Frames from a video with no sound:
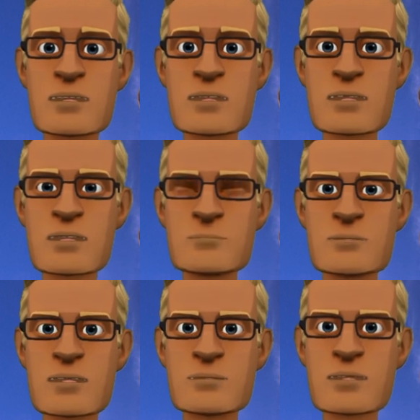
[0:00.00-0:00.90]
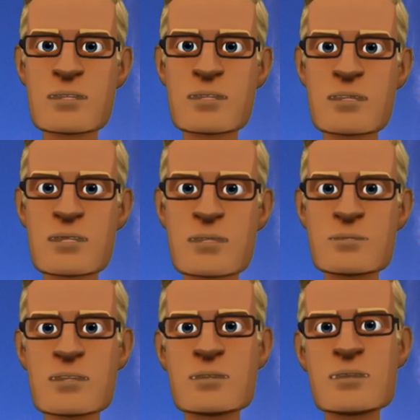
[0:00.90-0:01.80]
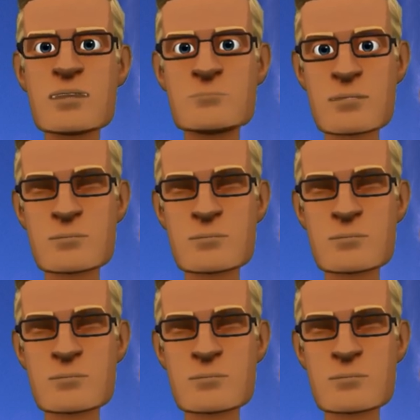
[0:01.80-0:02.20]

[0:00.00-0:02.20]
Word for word: becoming clear with time.